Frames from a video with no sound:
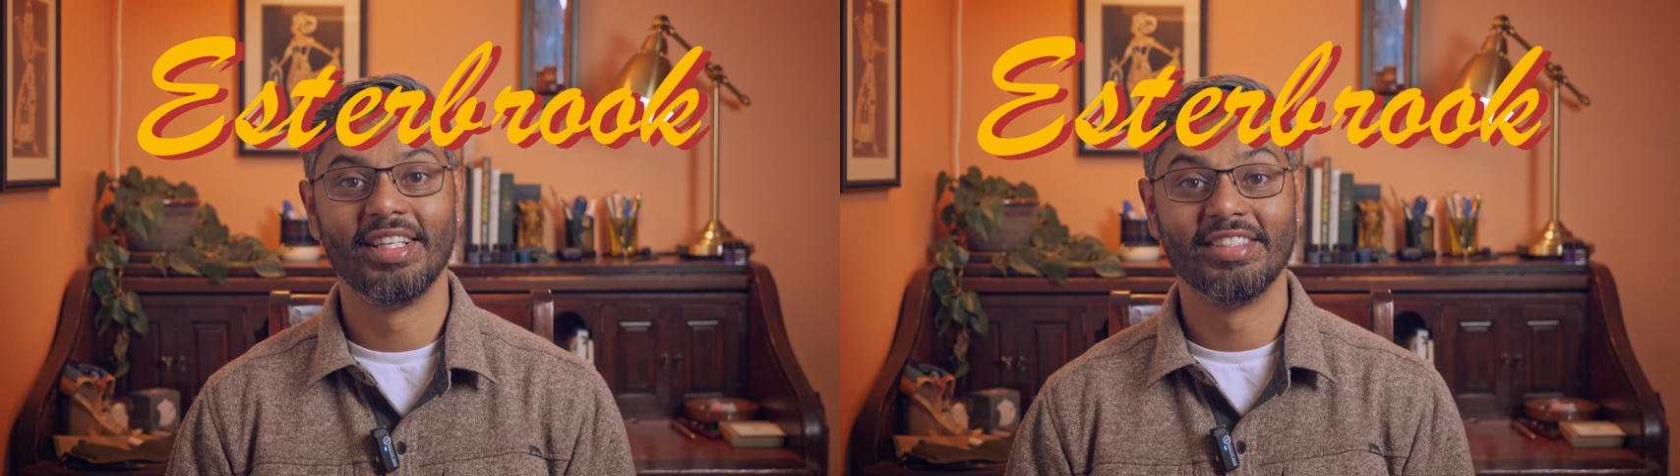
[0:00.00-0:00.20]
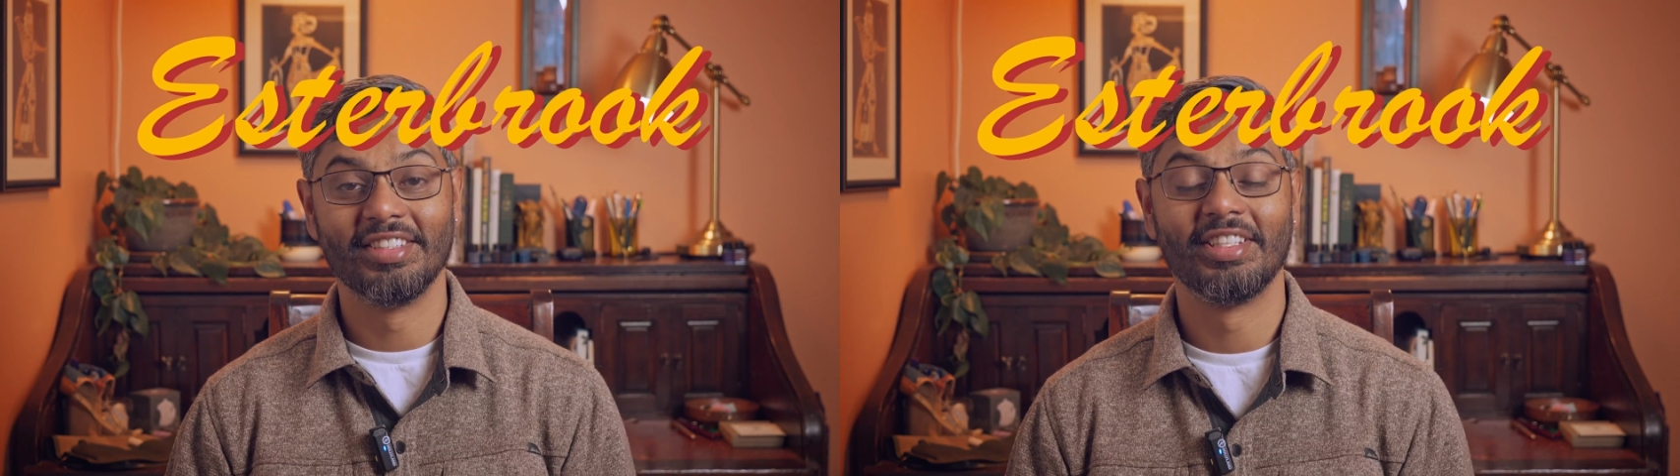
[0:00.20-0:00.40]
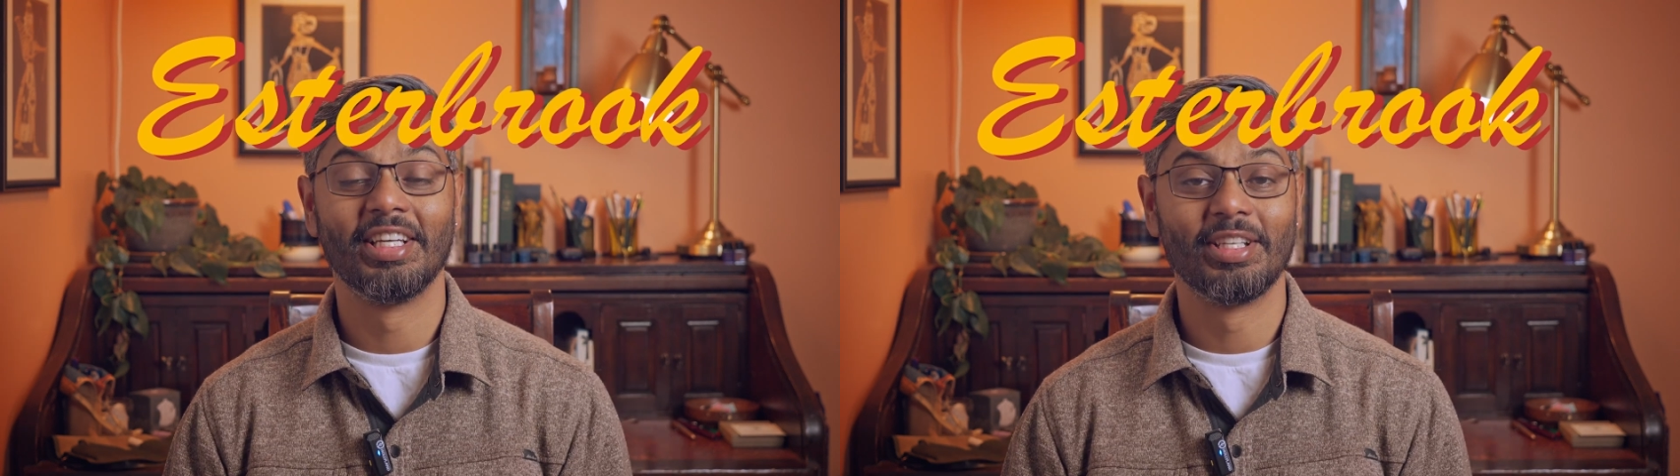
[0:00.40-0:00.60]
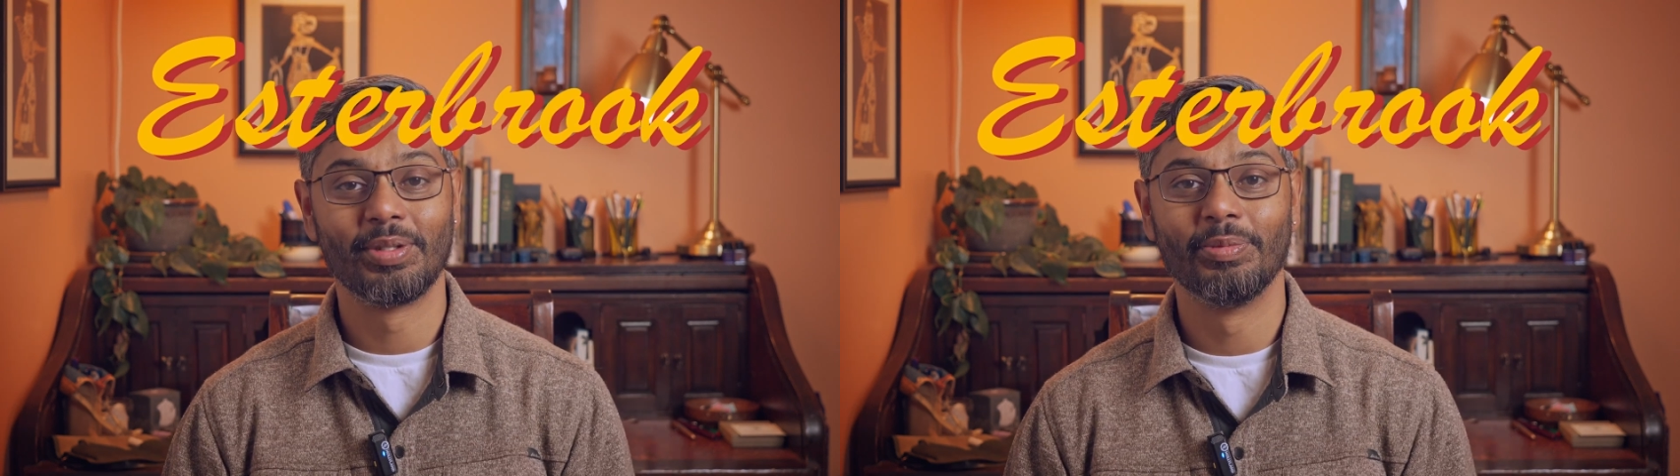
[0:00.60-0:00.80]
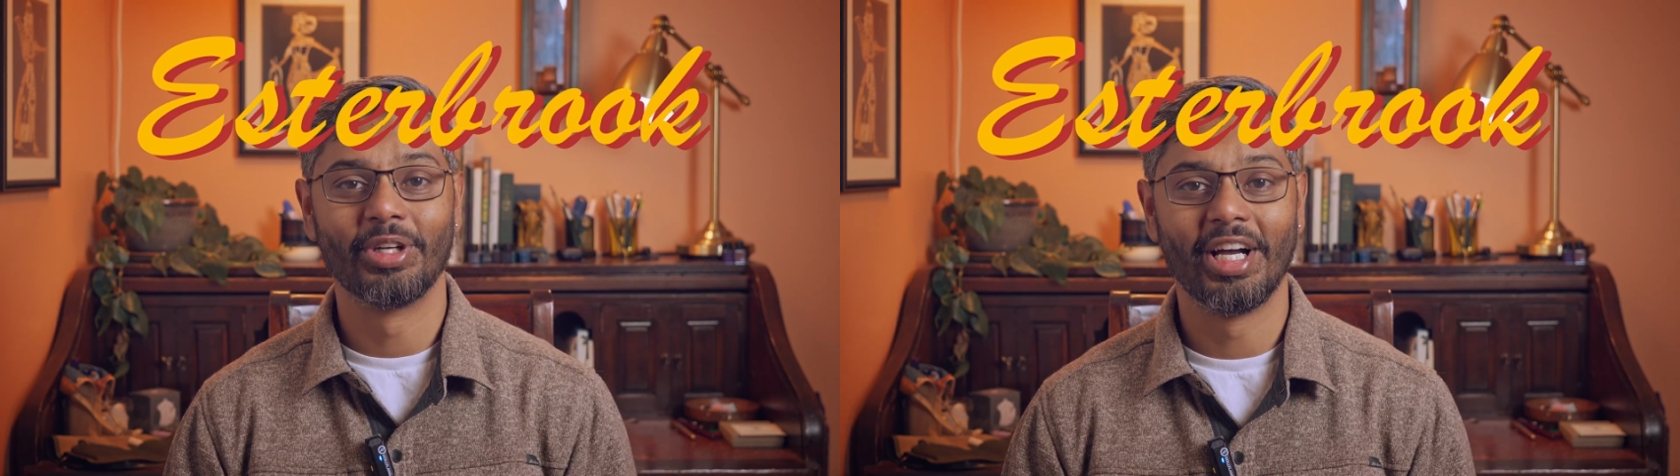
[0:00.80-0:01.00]
existing
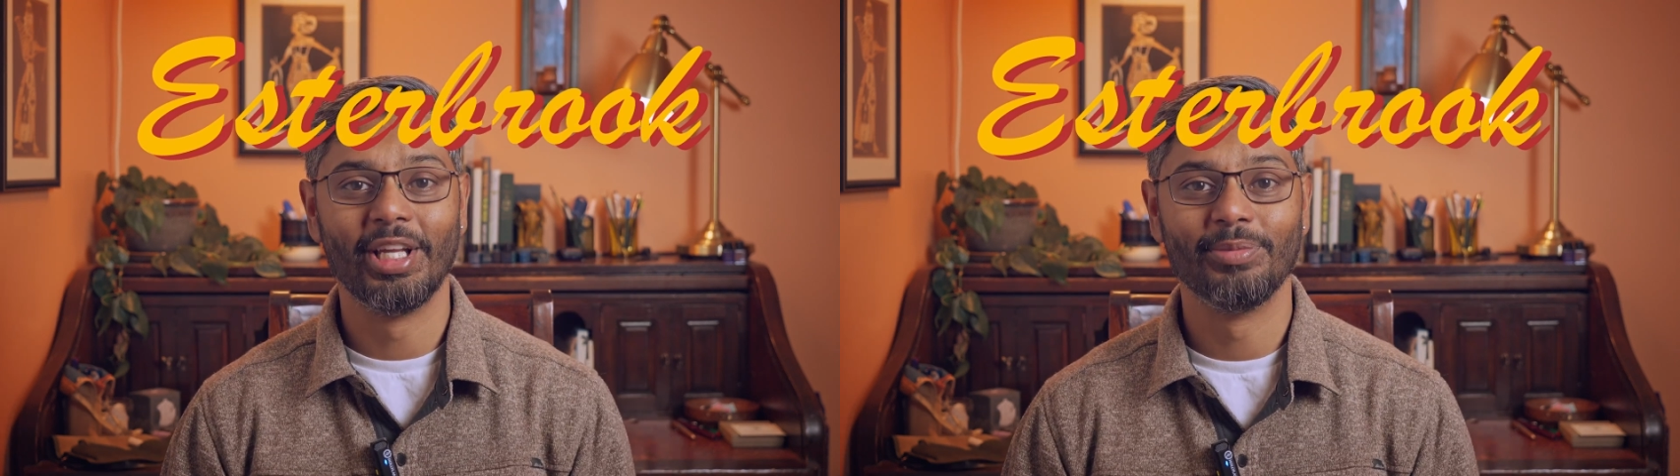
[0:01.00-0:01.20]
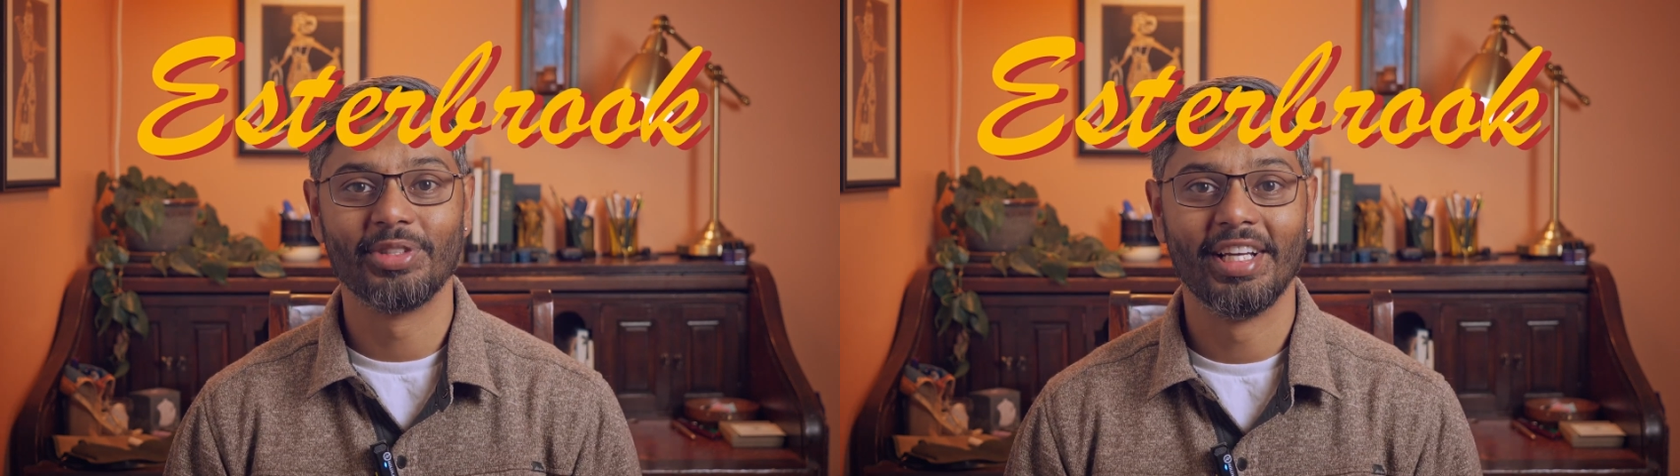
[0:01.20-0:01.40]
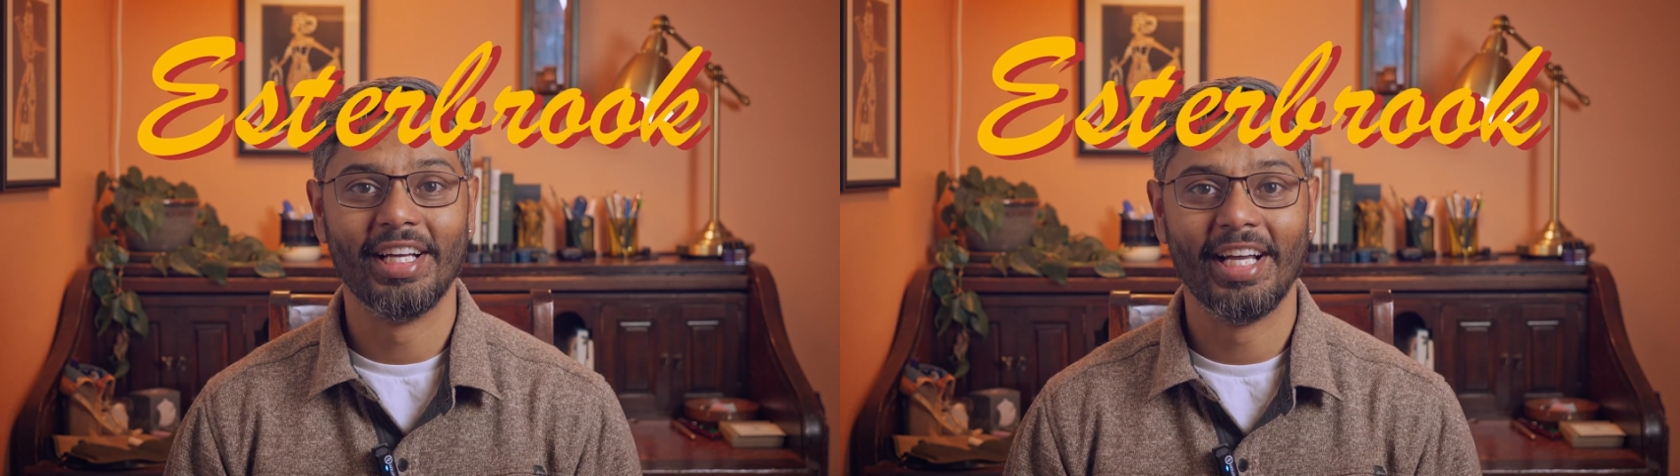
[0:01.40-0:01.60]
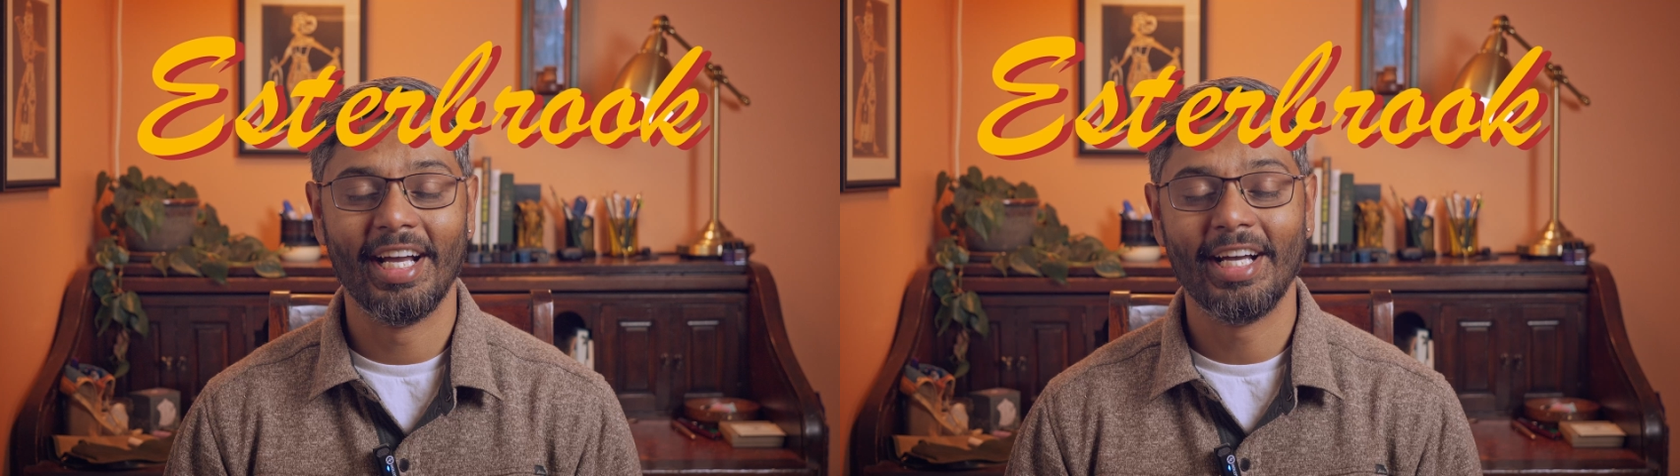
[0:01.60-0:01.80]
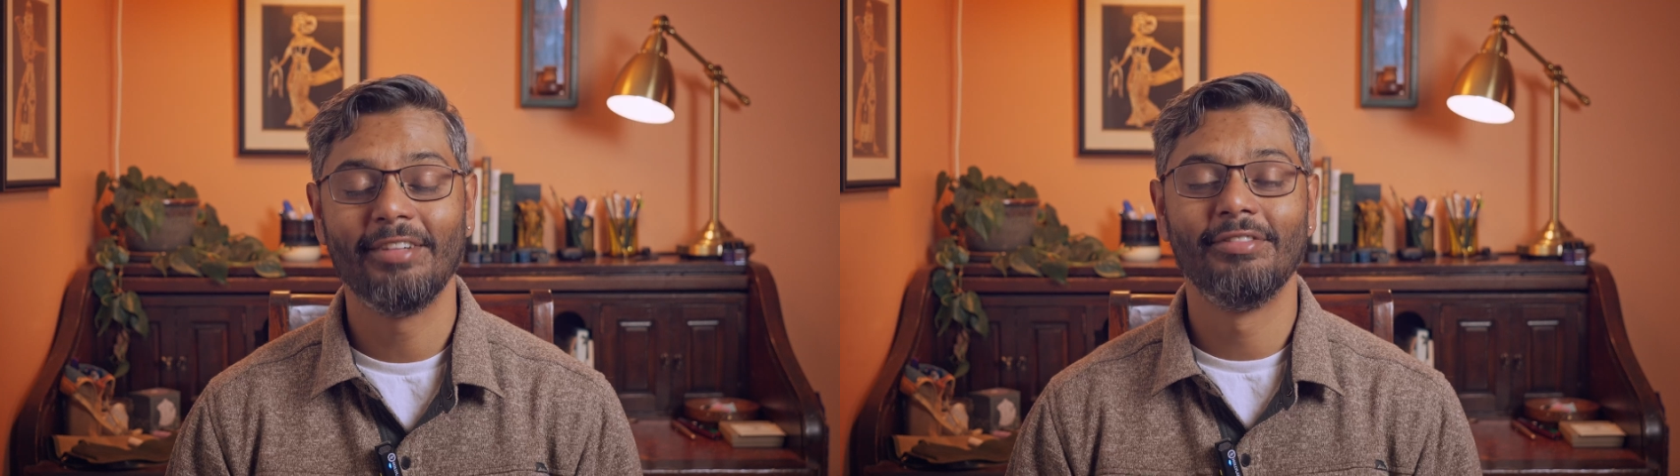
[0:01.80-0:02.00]
Esterbrook items that I
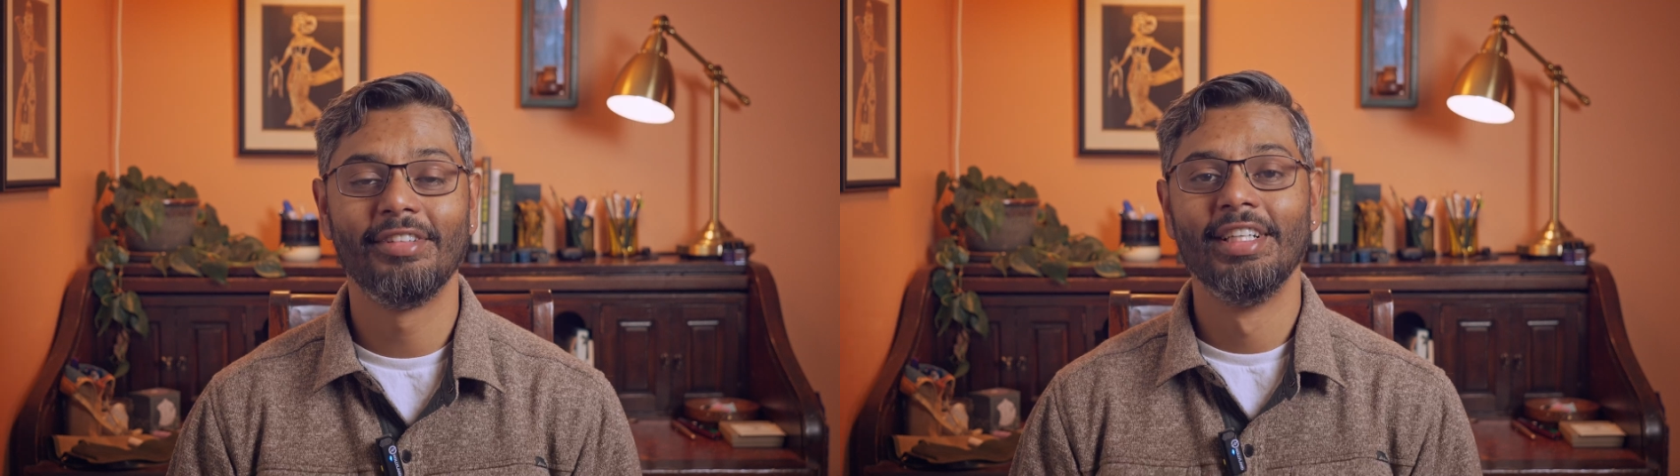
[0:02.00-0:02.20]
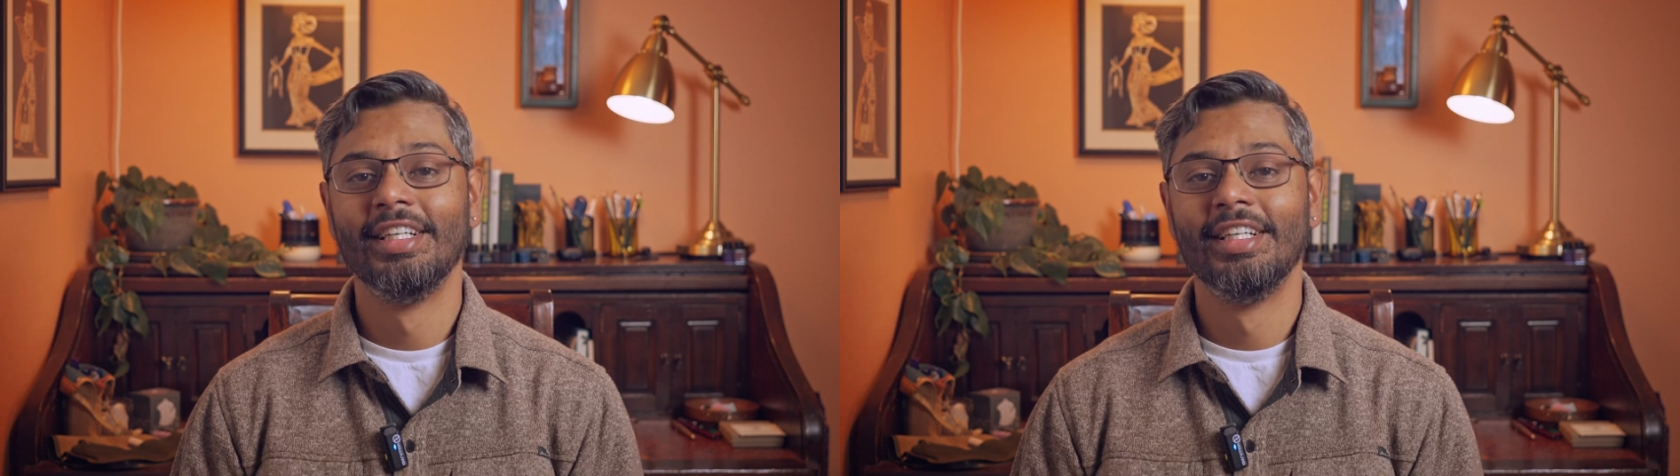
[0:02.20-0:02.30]
have.